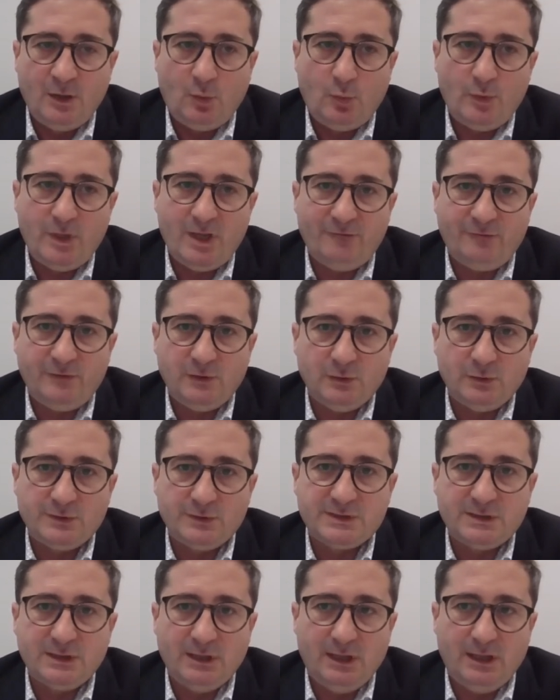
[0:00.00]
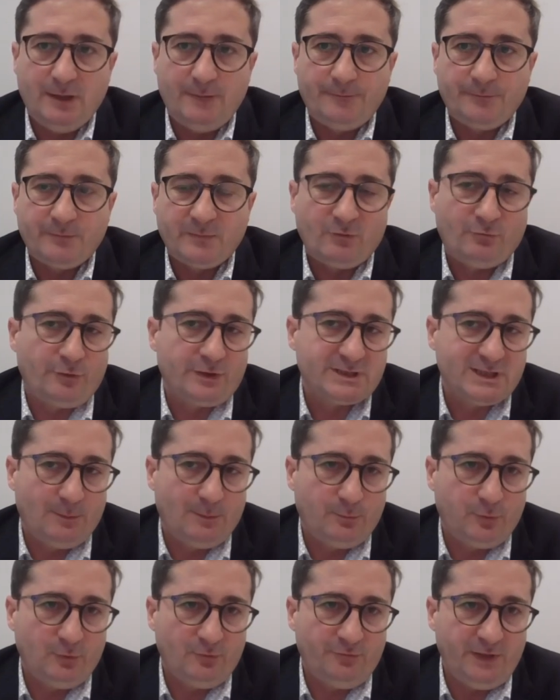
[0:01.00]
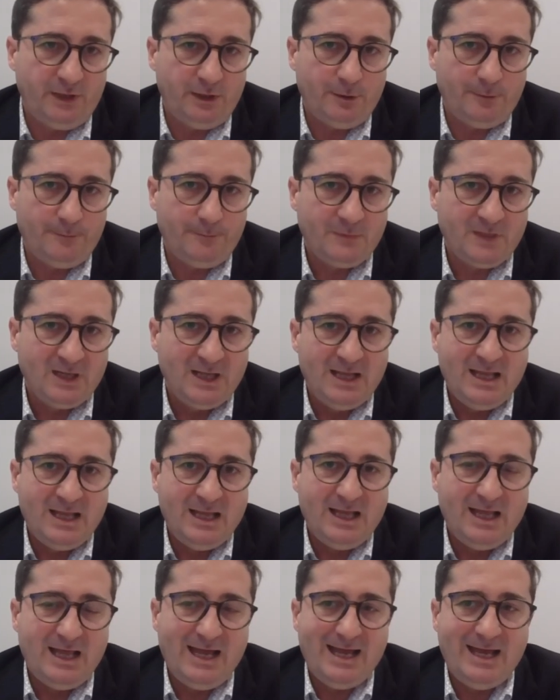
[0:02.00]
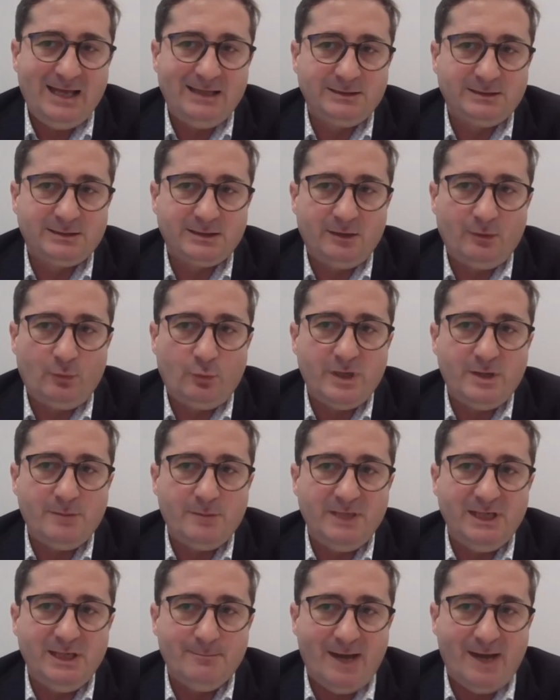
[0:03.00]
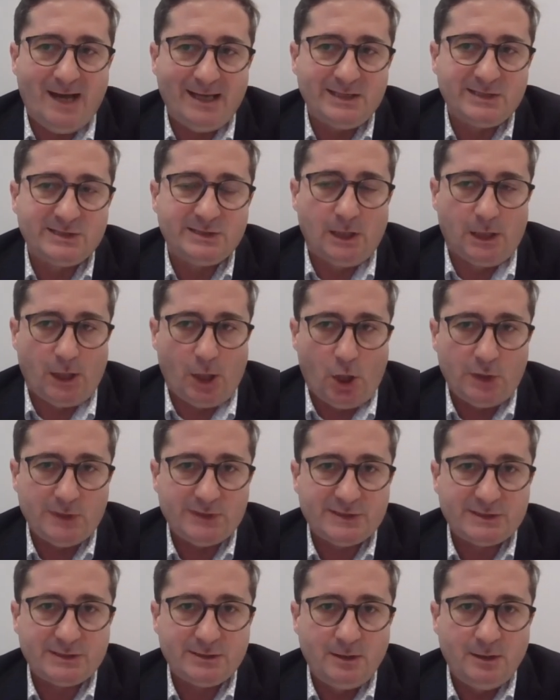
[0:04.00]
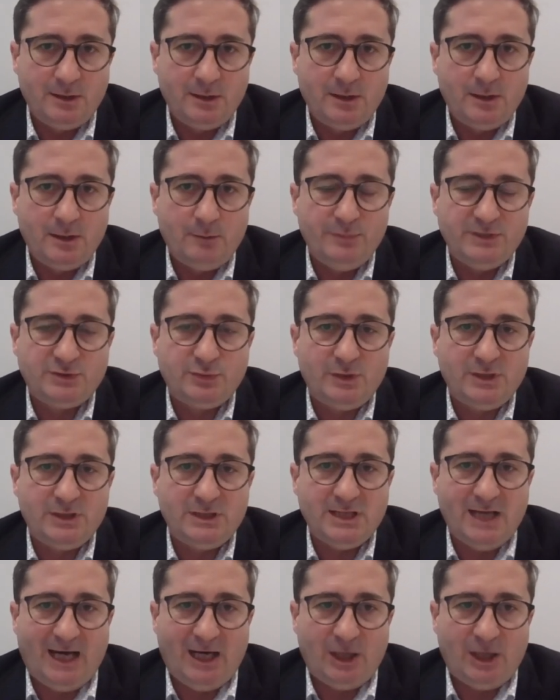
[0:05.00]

we have used, for example, video, and we minimize the loss between the